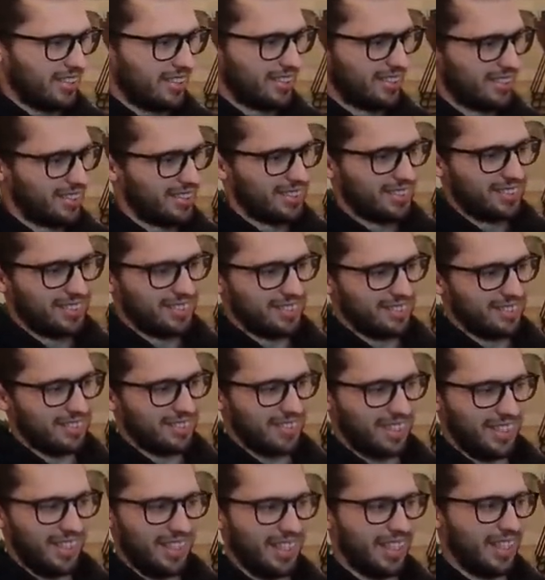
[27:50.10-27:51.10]
Yeah.
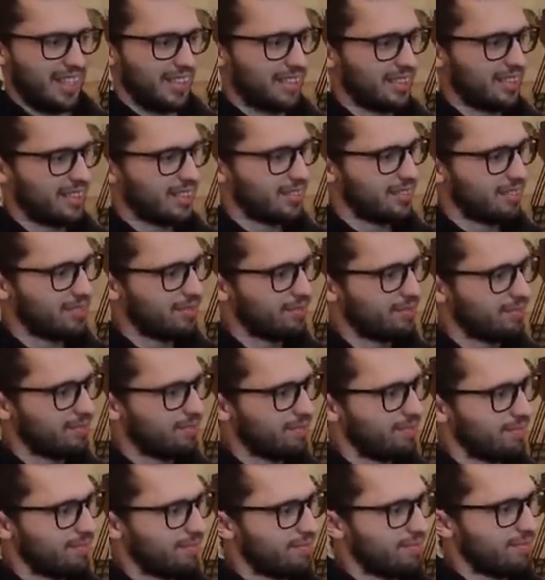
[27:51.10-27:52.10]
Nice. It's a
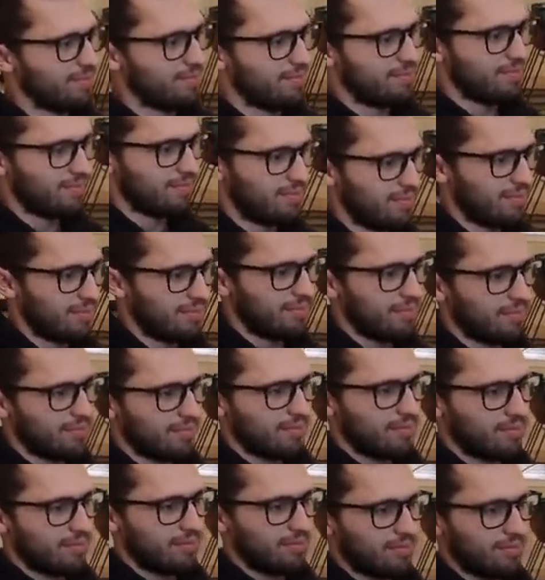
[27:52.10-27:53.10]
whole
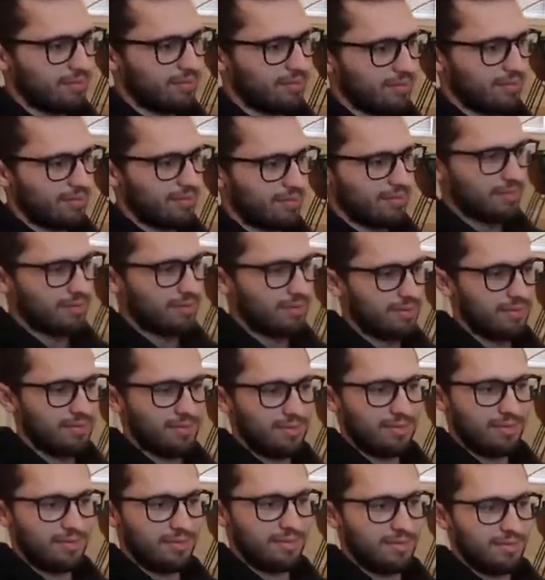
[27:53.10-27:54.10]
interior
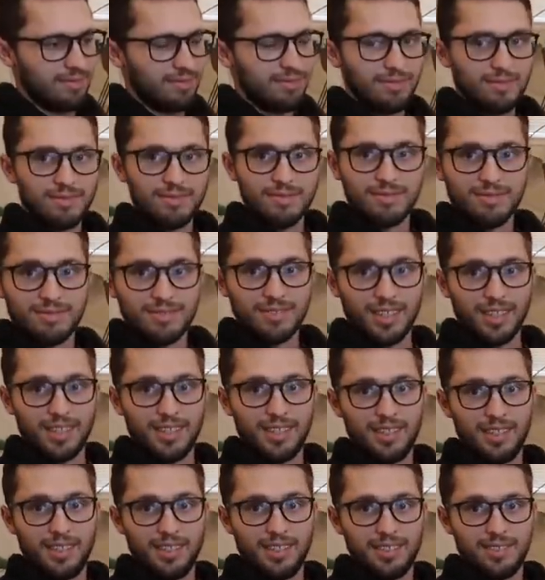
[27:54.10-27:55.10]
detailing
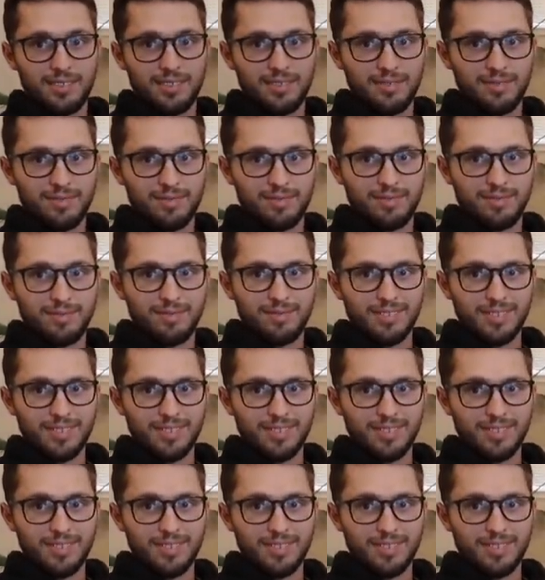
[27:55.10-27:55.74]
on me.